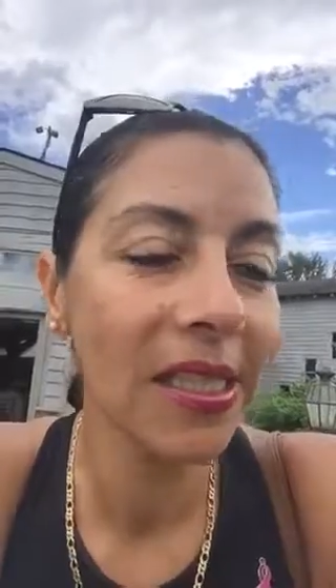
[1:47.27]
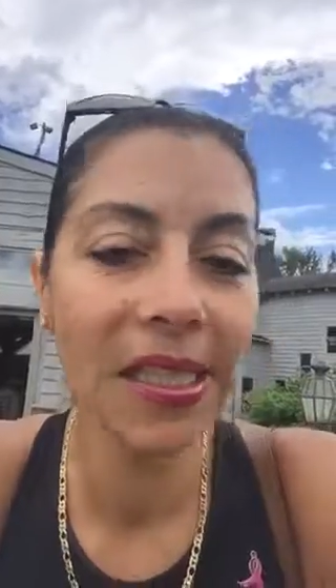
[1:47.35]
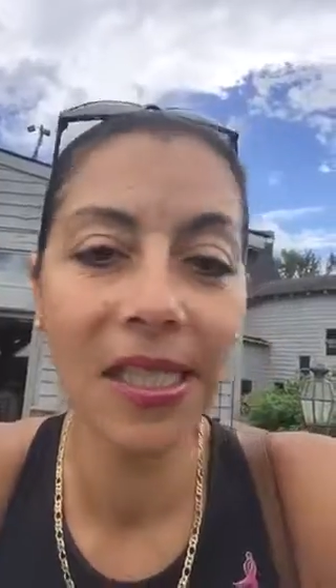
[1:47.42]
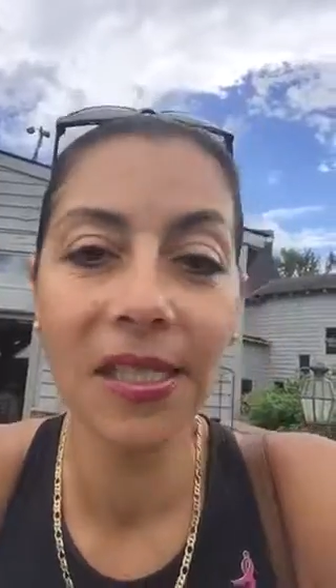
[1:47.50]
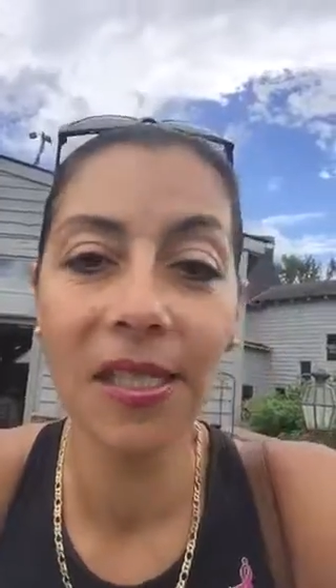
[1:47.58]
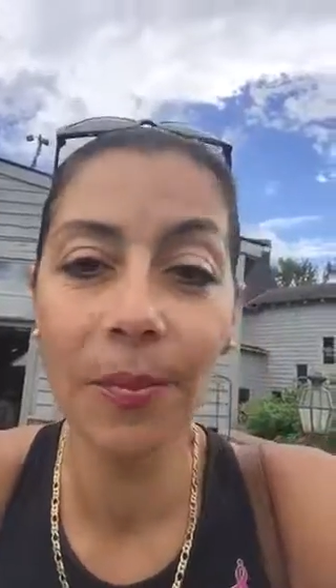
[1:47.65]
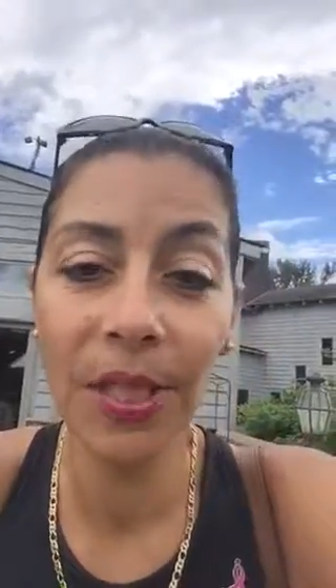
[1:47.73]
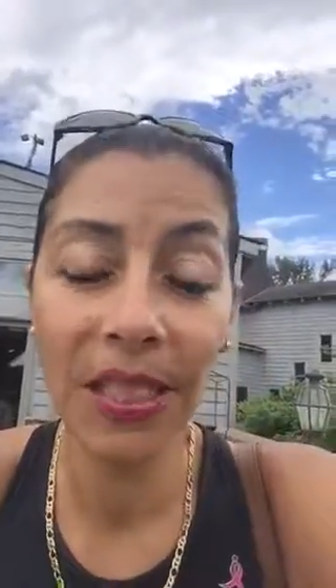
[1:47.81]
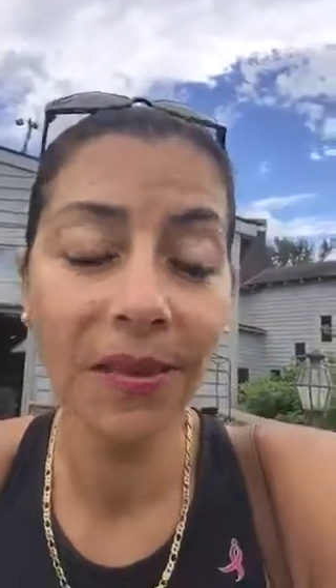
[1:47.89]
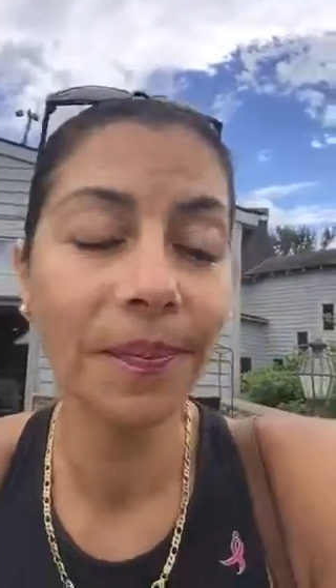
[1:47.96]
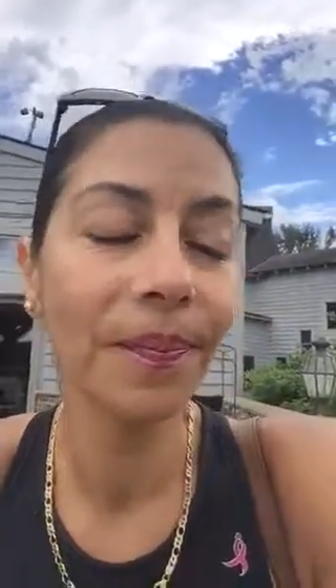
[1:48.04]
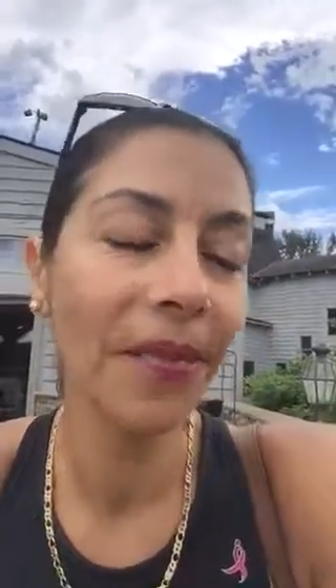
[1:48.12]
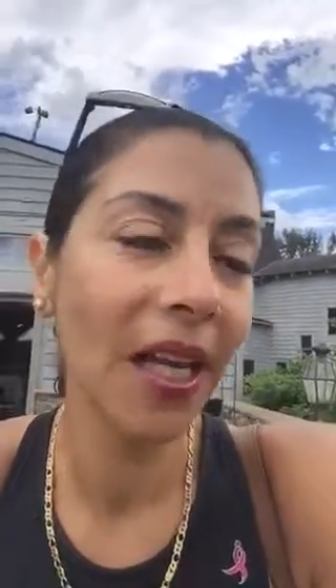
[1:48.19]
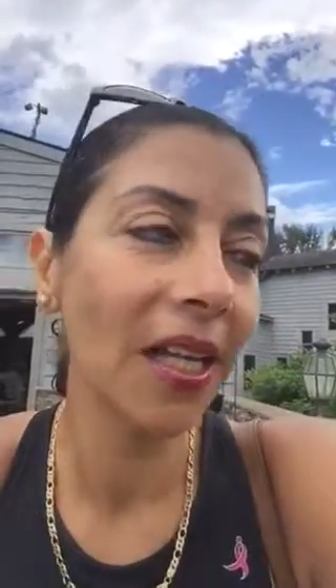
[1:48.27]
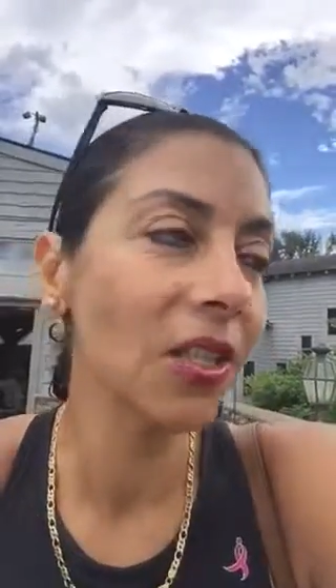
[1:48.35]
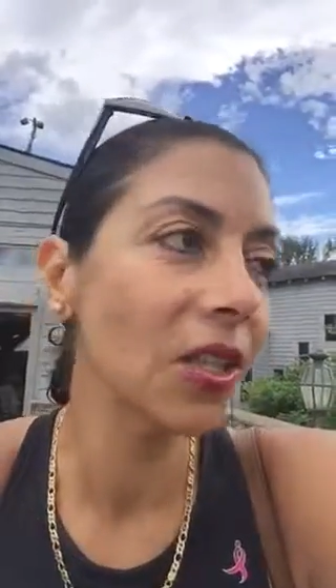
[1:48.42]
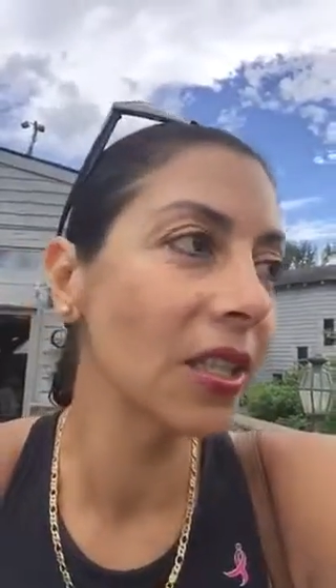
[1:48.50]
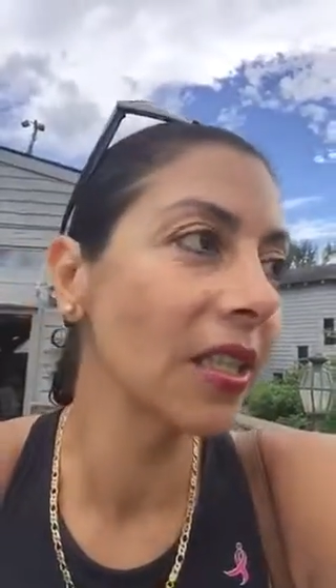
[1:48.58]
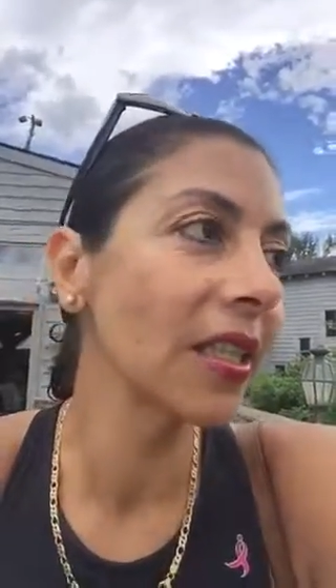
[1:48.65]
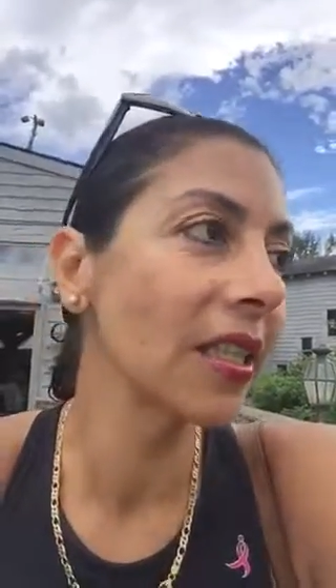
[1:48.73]
It's a summit,
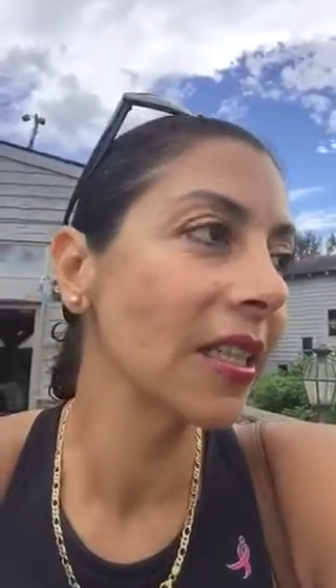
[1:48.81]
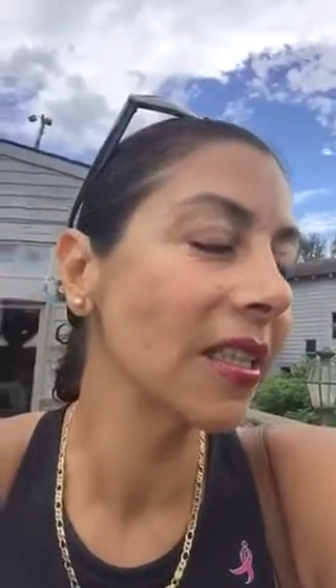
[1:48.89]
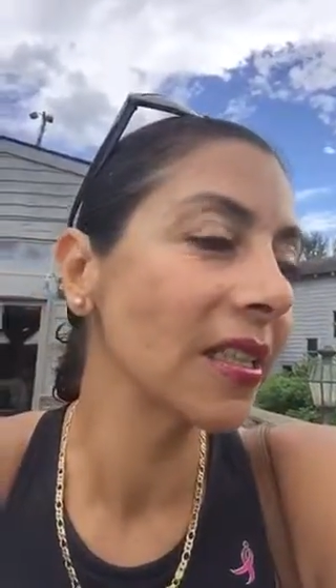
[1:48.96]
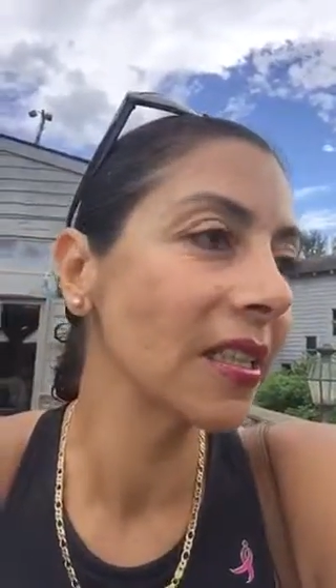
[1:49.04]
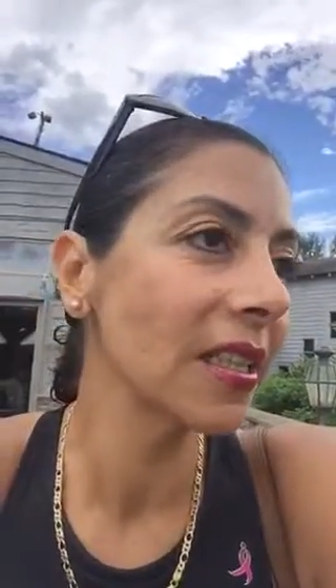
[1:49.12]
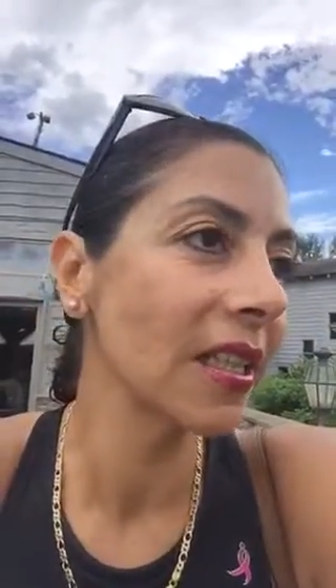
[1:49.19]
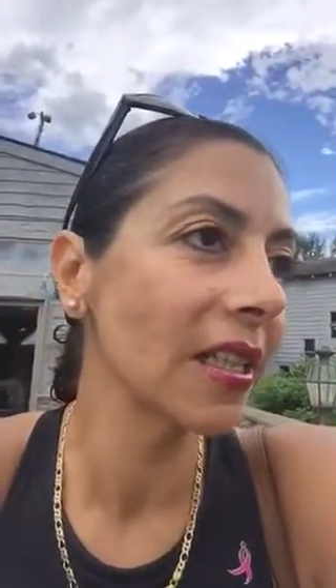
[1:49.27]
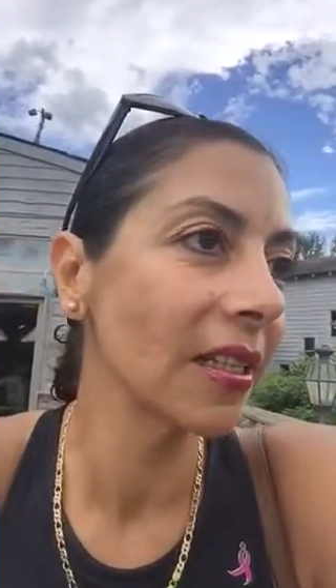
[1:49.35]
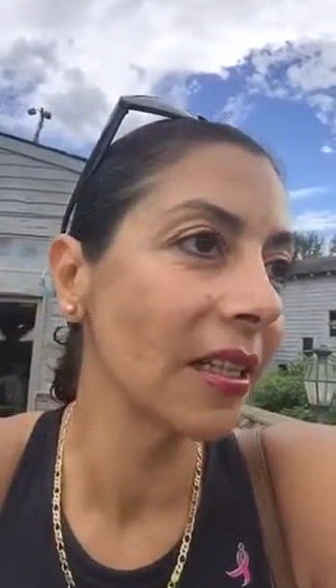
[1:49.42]
actually. It's